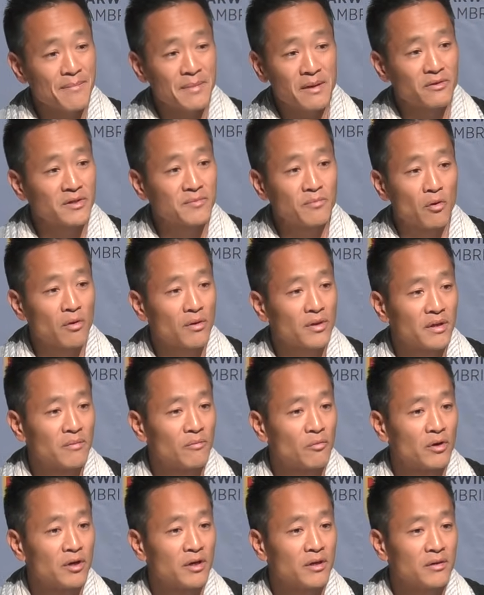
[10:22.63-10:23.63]
that was more than
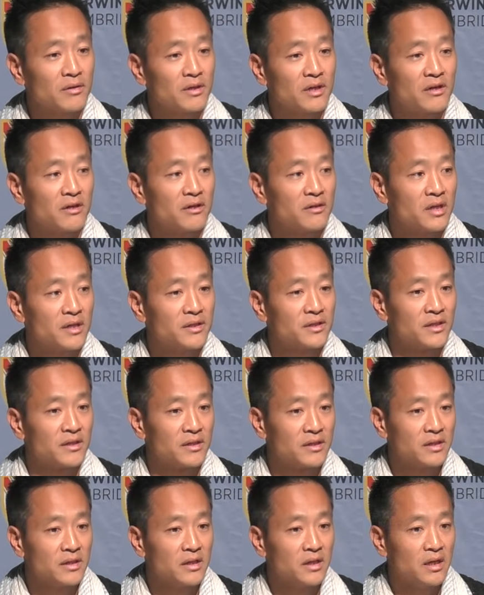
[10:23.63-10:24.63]
were here in London
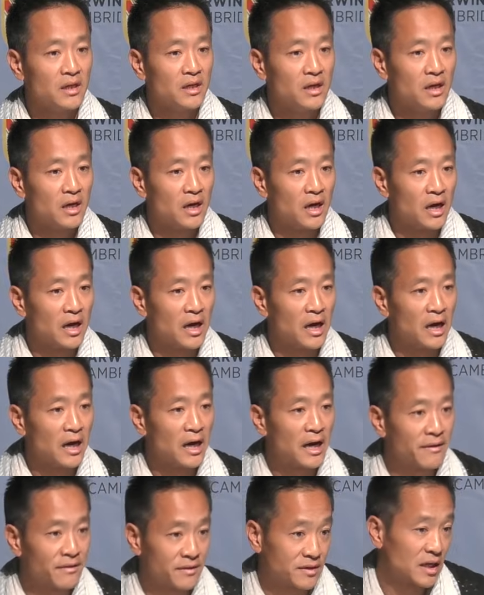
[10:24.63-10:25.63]
uh,
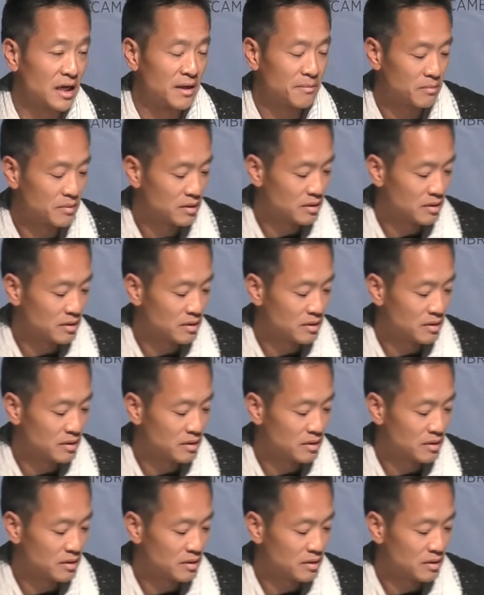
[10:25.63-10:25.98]
at the time.